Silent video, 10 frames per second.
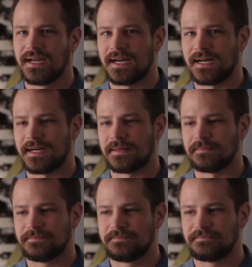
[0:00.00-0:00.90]

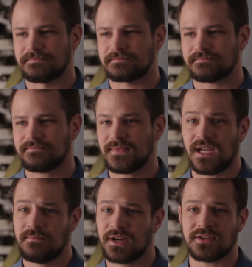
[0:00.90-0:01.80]

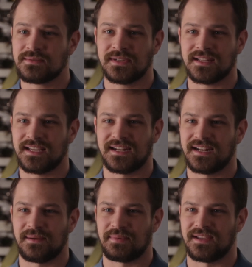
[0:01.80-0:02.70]
But ultimately, it ended
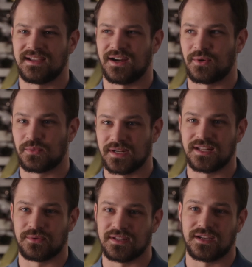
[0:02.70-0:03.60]
up being a
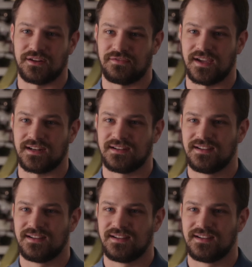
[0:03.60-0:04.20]
really, really good fit.